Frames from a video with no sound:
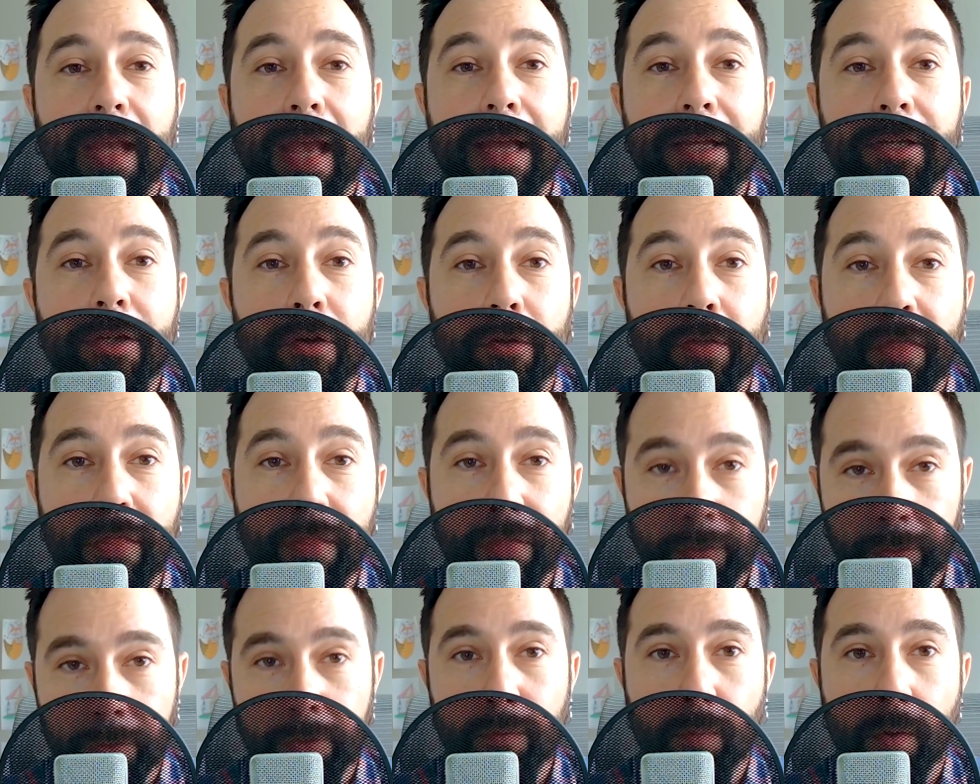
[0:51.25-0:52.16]
And your
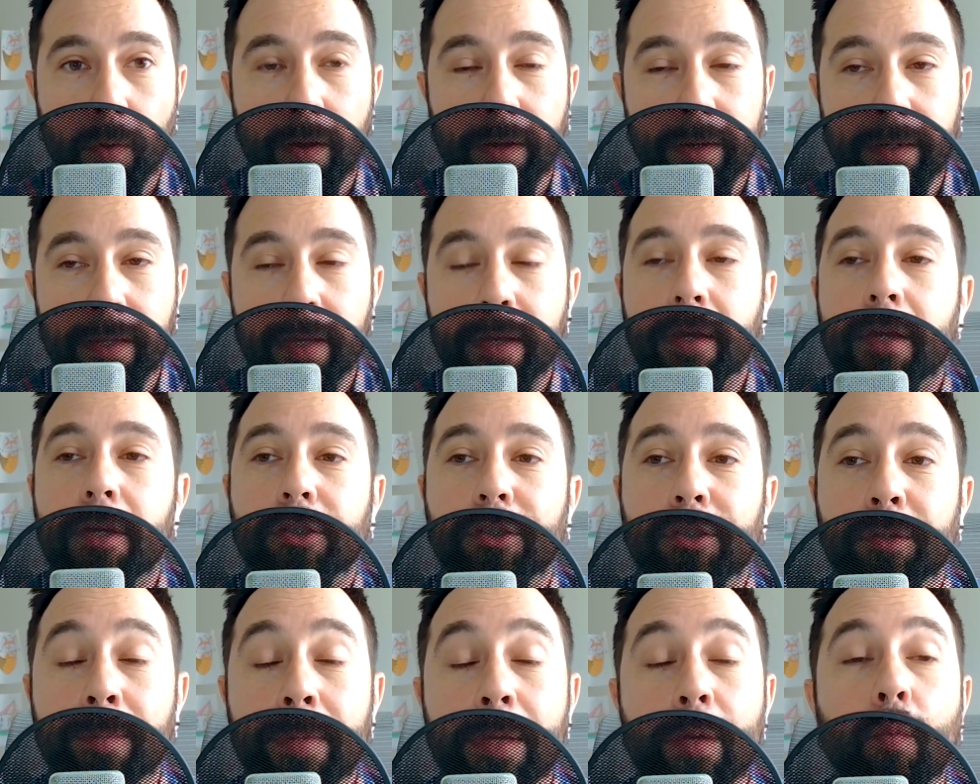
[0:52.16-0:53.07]
third one
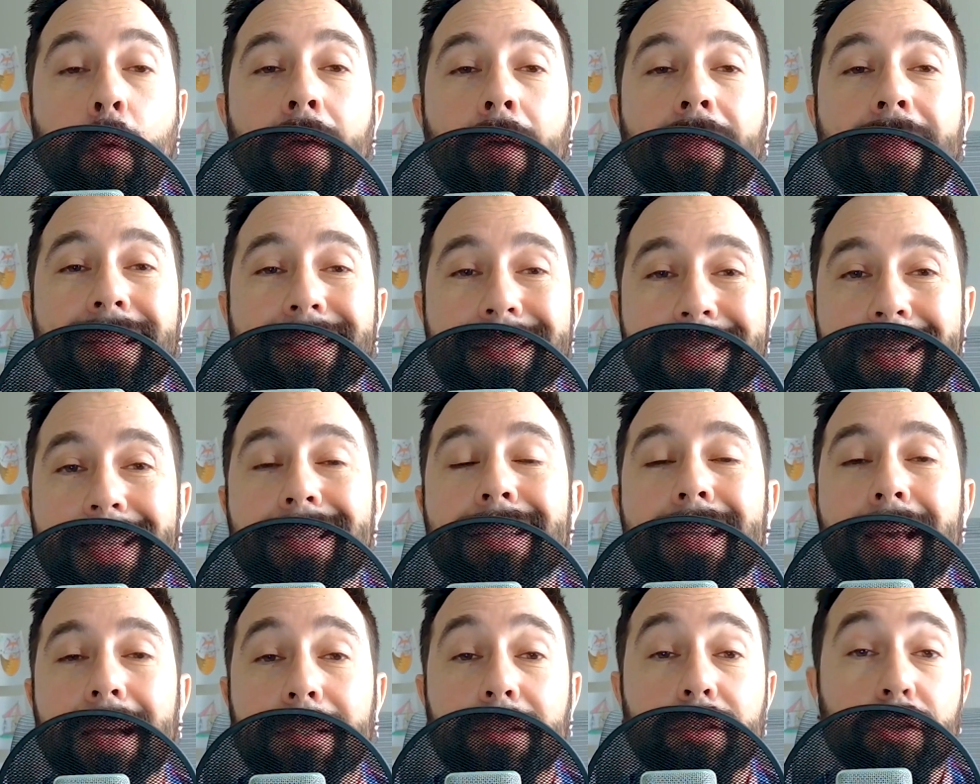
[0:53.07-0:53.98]
should be one that's
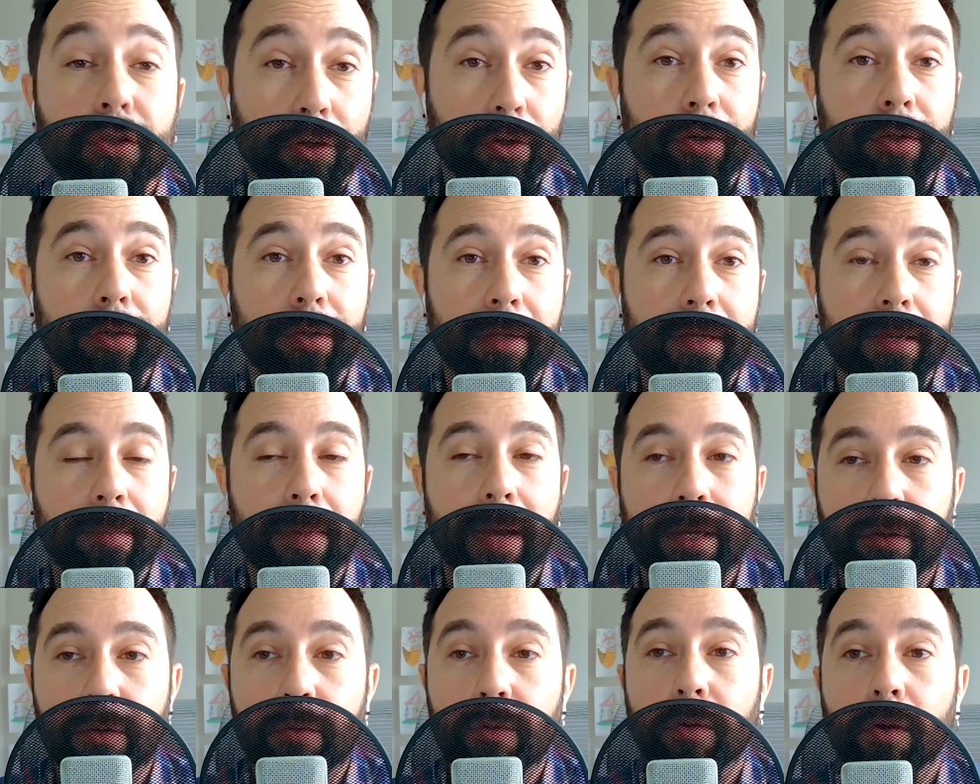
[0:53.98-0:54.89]
indexed currently
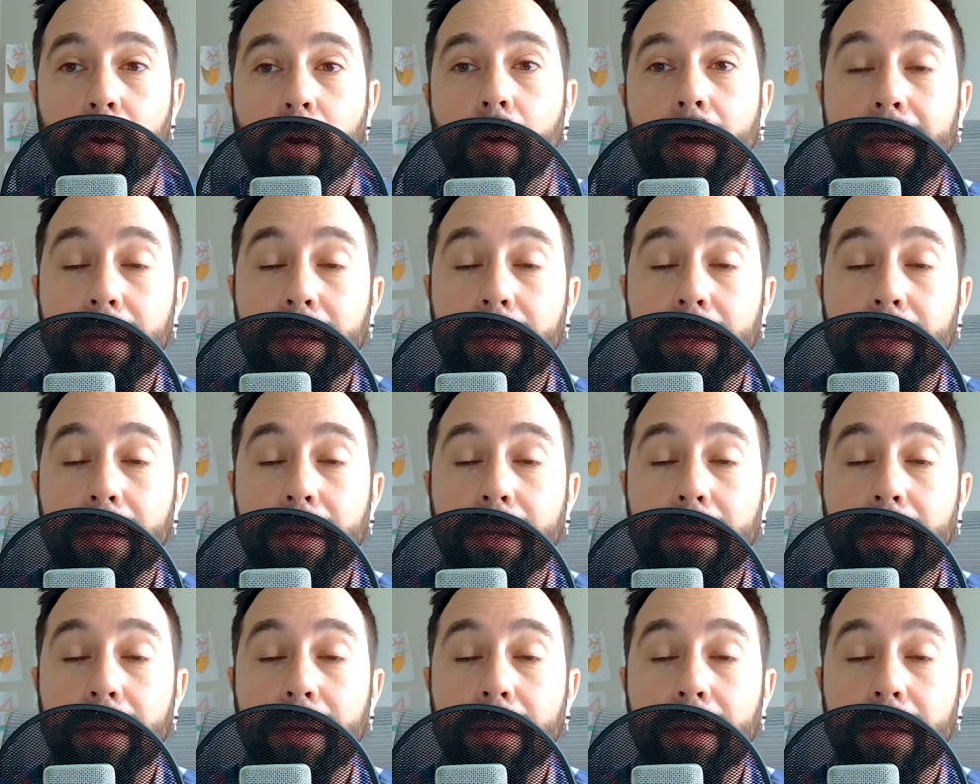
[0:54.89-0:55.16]
by Google.